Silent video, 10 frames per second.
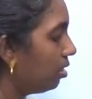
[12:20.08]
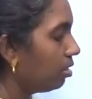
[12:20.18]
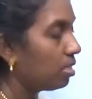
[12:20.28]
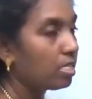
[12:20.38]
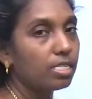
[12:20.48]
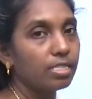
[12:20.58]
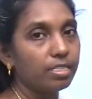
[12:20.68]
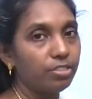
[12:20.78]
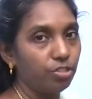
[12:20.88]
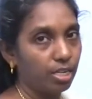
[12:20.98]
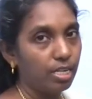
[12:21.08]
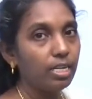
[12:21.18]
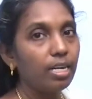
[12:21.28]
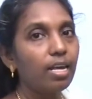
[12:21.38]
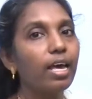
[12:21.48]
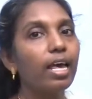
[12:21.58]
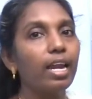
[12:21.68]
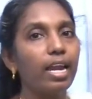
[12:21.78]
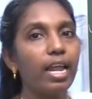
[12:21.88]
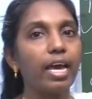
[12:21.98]
This is the gene
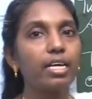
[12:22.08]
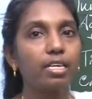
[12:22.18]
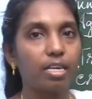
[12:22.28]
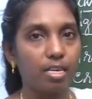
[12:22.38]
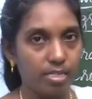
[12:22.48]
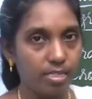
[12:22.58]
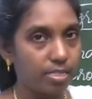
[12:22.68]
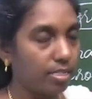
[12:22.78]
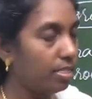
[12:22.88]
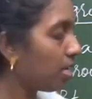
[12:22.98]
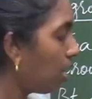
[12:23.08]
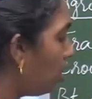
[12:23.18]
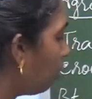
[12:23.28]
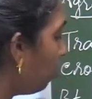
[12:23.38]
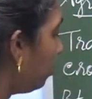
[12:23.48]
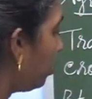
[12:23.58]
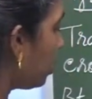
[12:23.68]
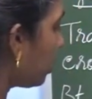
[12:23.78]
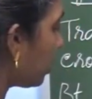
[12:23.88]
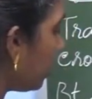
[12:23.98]
LAC-Z, which
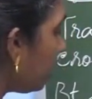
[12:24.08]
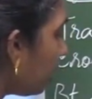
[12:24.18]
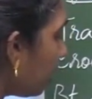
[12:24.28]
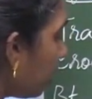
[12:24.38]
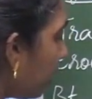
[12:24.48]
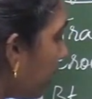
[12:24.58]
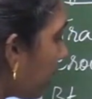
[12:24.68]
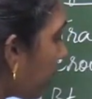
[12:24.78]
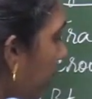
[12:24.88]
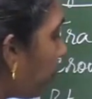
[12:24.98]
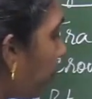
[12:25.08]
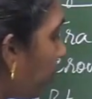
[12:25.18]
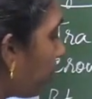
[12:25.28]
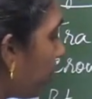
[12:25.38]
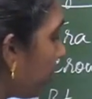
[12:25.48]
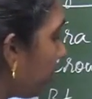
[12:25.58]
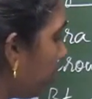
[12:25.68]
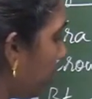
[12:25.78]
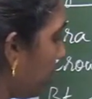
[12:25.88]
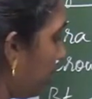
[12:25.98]
is the reporter
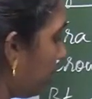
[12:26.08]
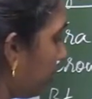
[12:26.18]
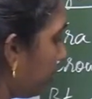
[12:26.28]
gene.